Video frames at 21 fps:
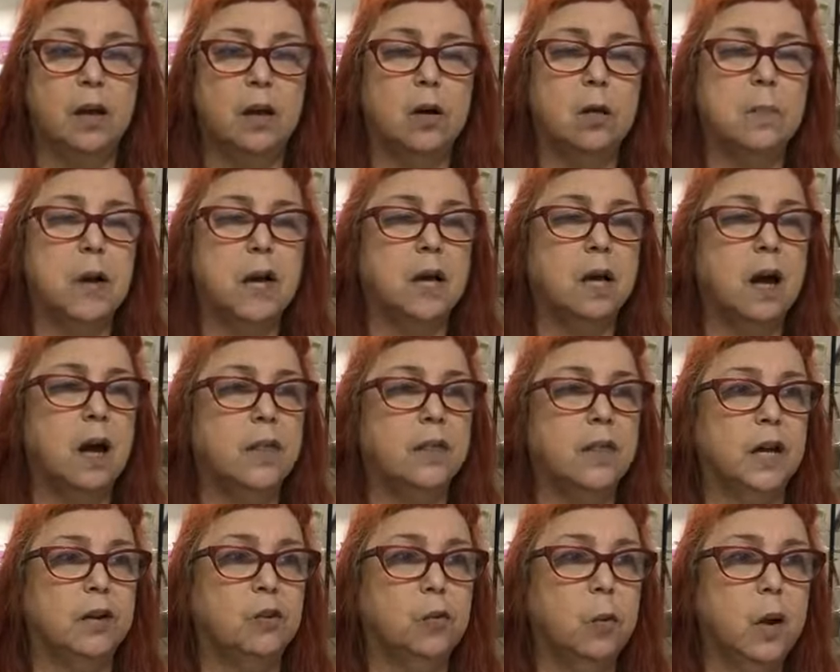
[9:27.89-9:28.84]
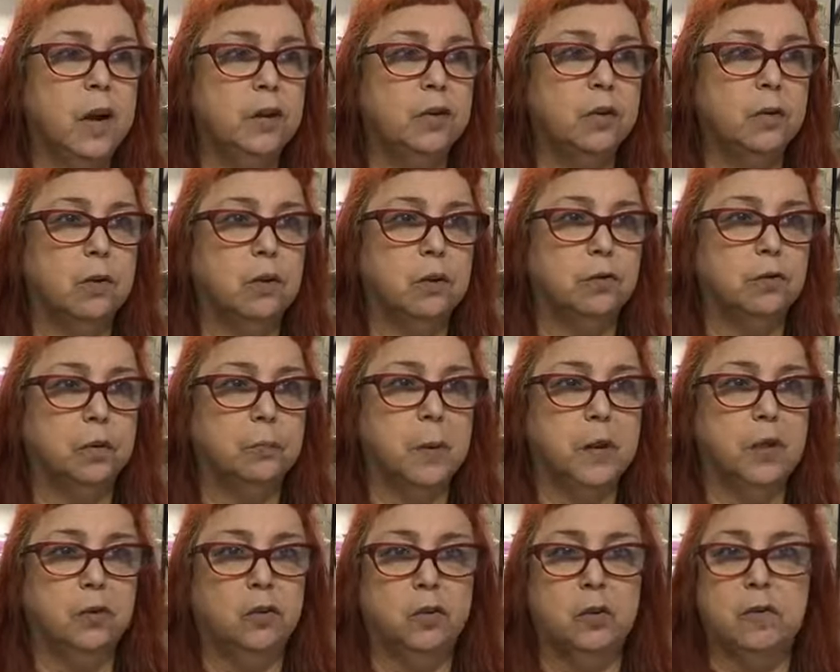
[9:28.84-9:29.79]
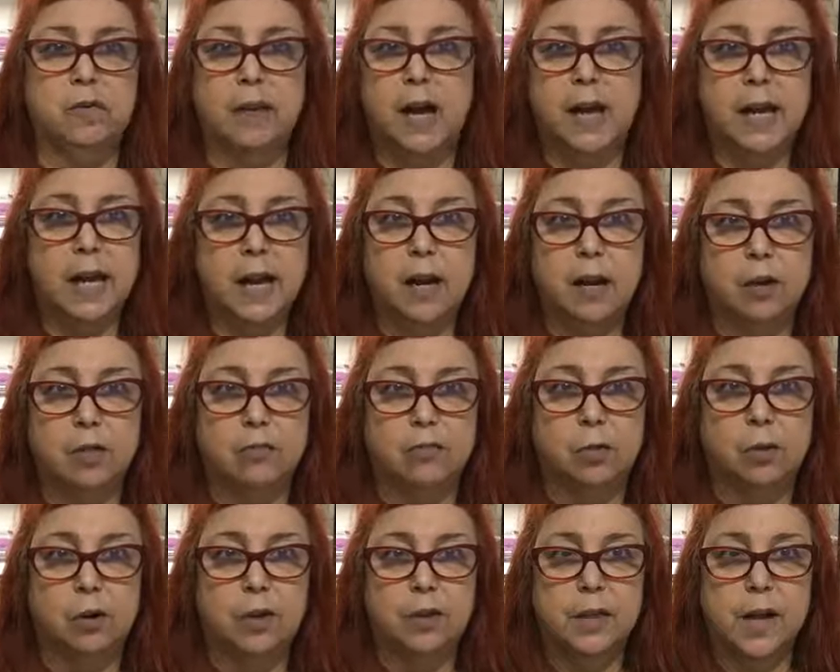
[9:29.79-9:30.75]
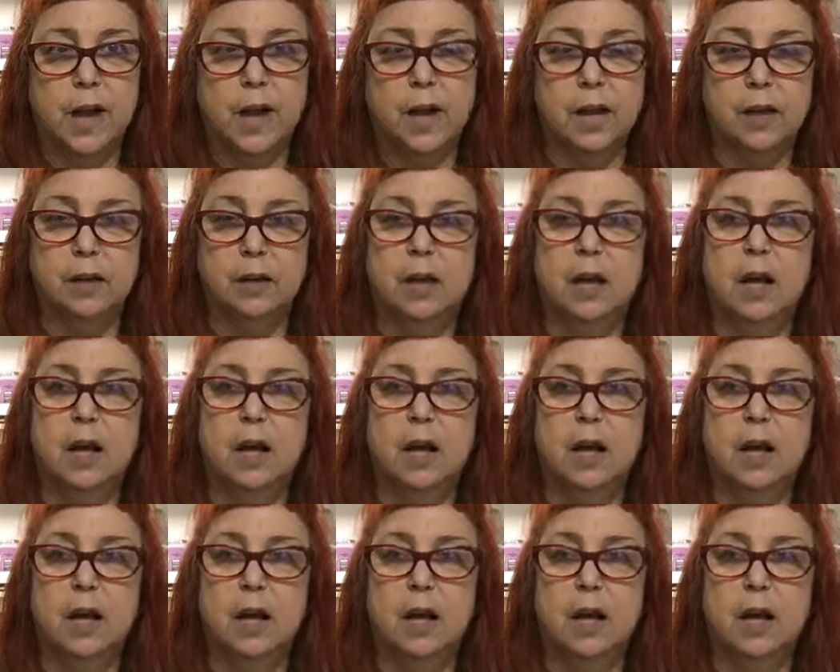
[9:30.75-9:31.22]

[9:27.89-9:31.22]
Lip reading: oh my God, that's way too expensive. I can't afford that.